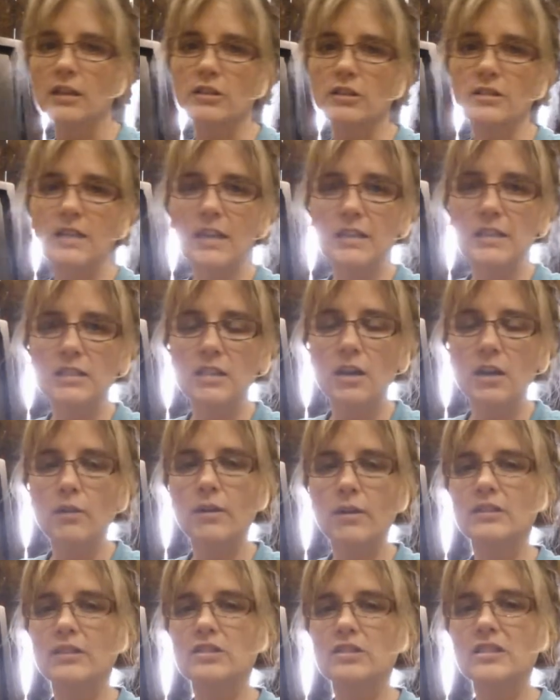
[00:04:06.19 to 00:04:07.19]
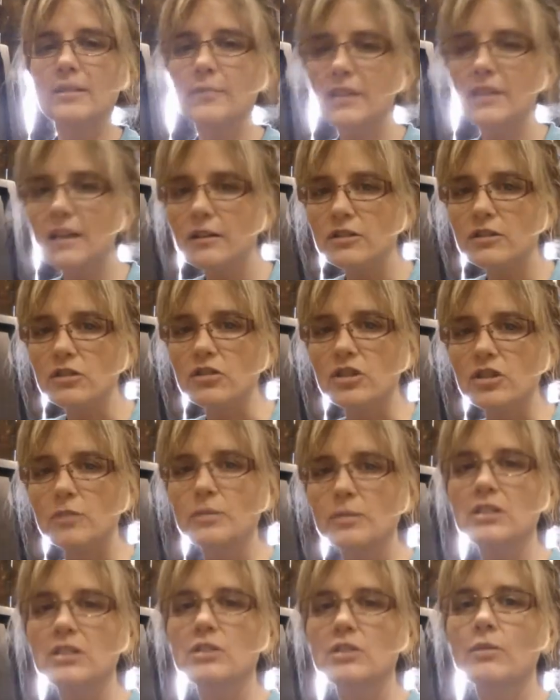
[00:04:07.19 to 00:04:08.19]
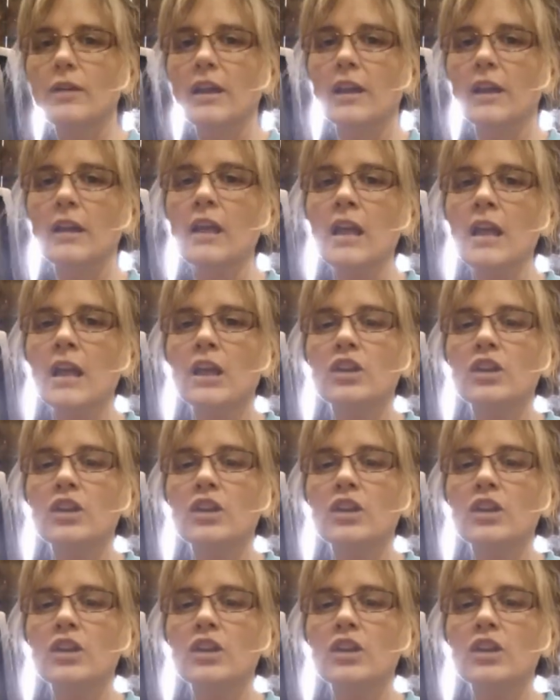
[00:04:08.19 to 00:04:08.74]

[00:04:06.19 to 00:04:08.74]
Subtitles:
there's kids going, there's something else you should be doing.